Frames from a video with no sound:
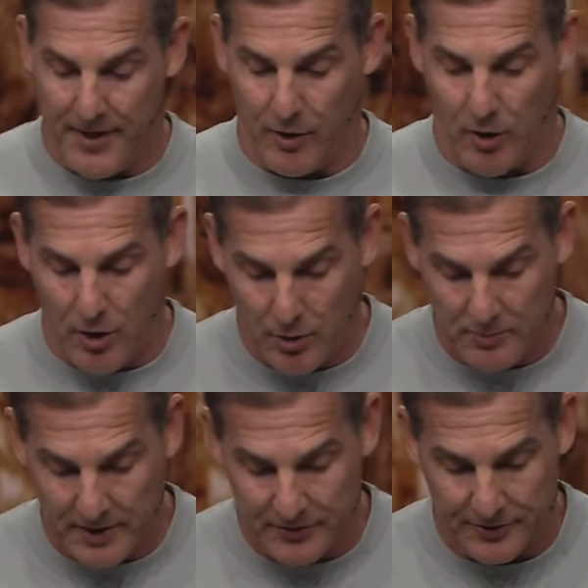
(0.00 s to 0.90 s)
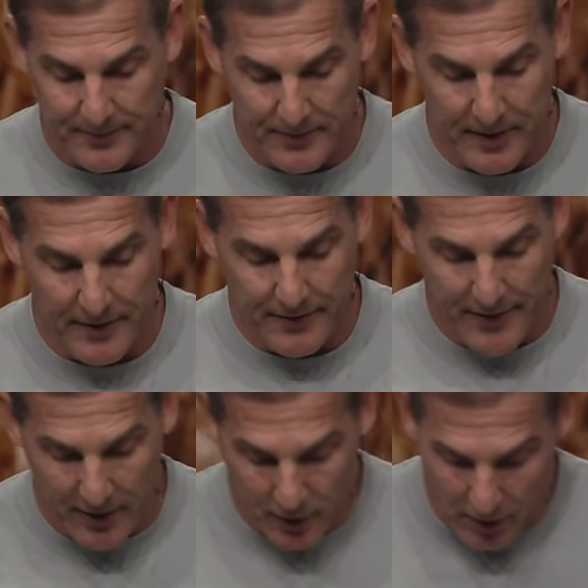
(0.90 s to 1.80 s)
They're homeless
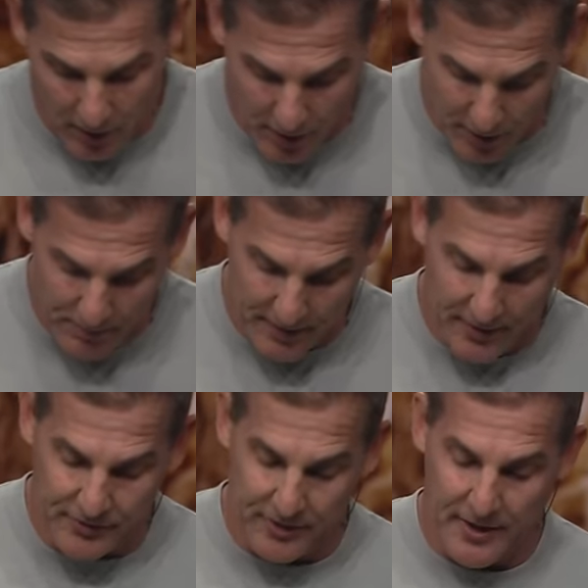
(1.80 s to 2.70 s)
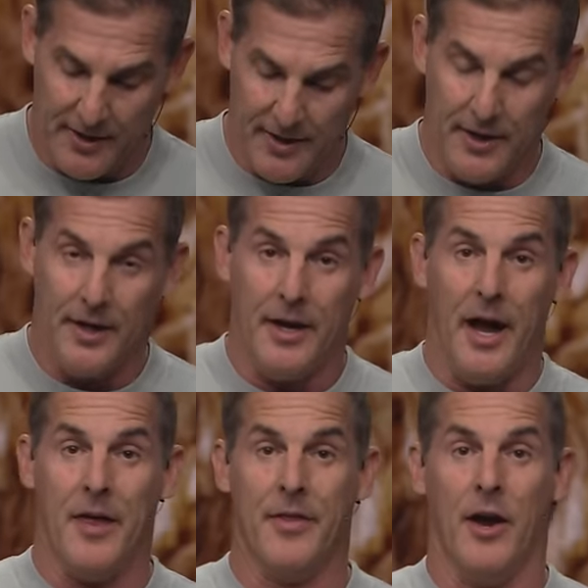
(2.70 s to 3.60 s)
they are hopeless
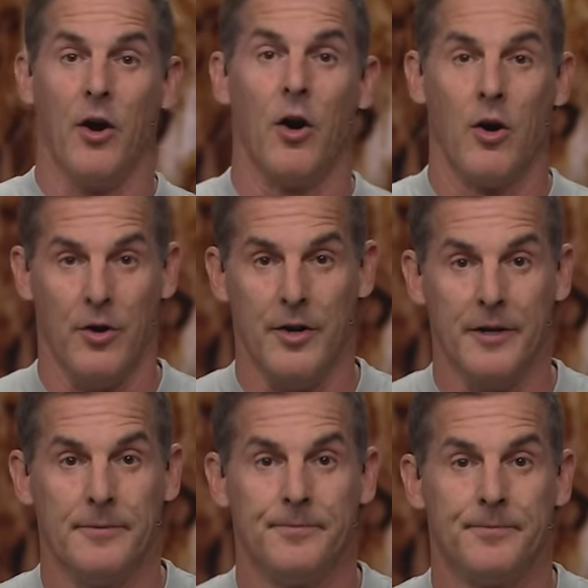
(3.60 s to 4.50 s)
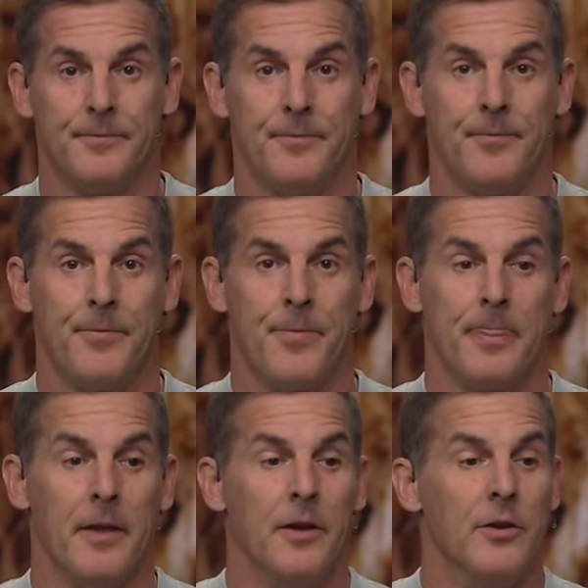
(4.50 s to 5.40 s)
and they are hurting.
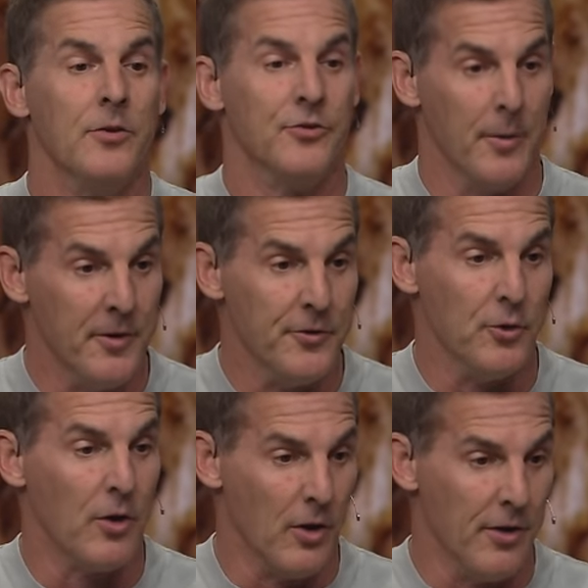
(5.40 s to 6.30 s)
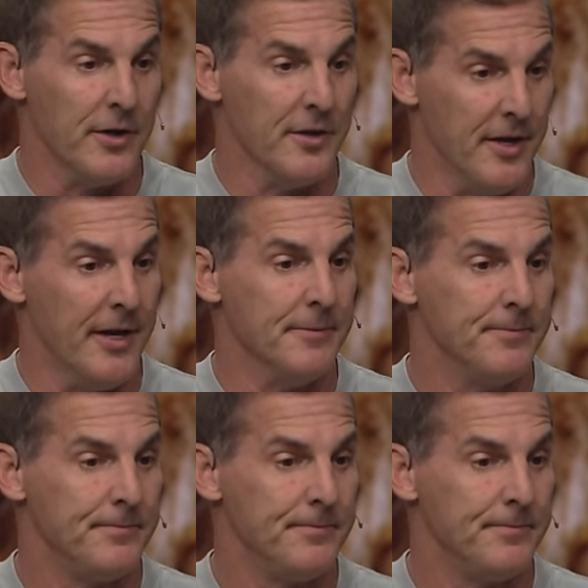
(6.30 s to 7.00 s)
Some of you are hurting today.